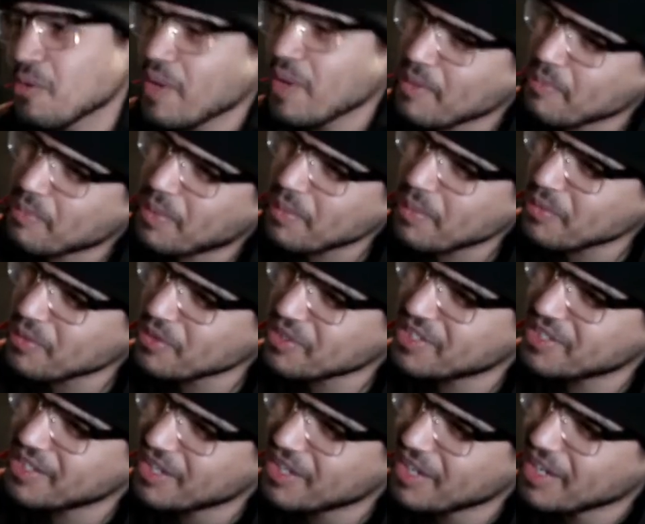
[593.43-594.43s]
So wait, people. Are
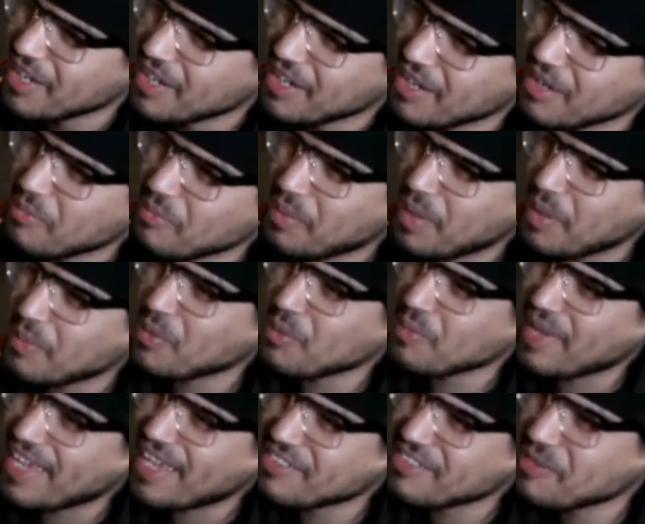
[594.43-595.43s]
you a psychopath?
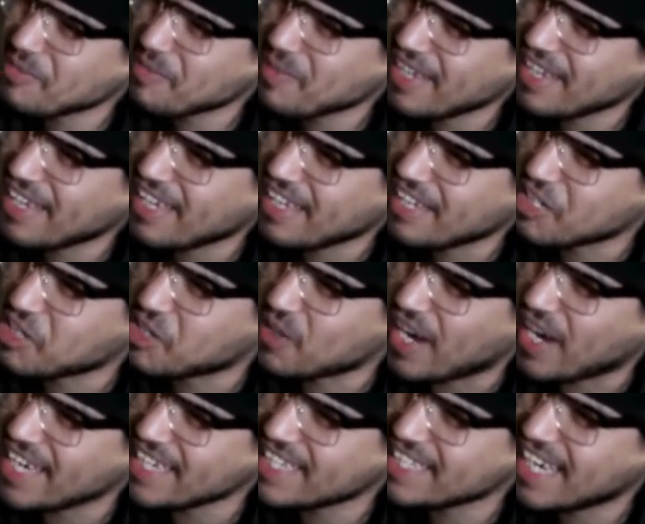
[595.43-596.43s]
People masturbate in a
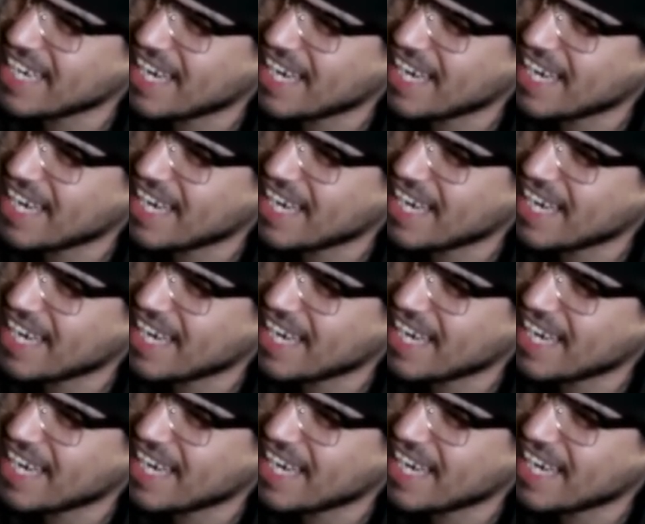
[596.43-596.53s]
dry